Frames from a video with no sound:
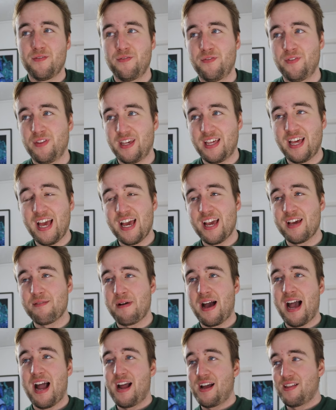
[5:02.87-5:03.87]
for the
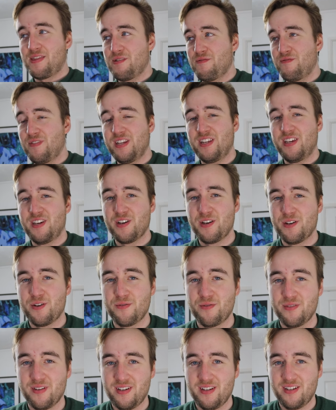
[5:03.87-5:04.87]
game and the
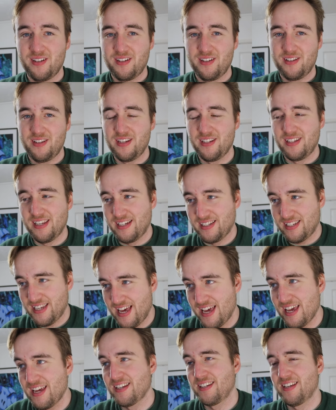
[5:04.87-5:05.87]
video is at
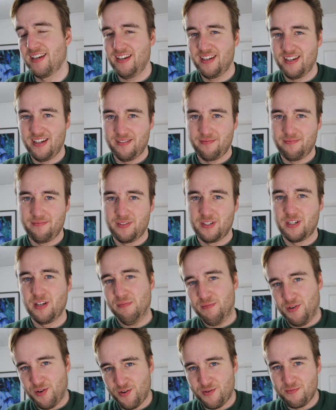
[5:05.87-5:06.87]
8 AM
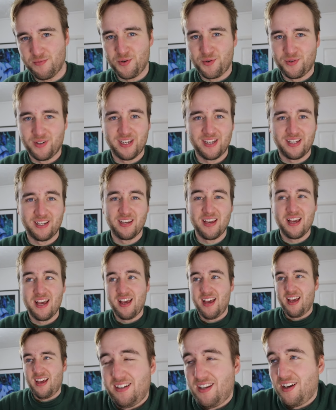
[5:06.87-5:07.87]
tomorrow morning.
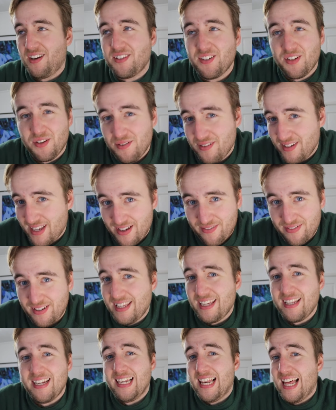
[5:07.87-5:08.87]
I don't have
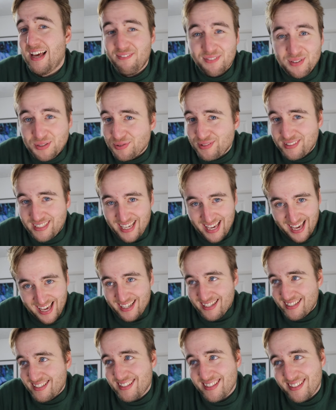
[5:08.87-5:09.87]
any levels
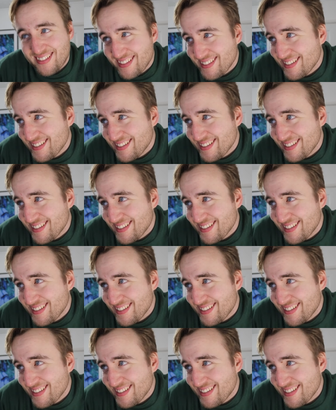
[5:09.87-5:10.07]
yet.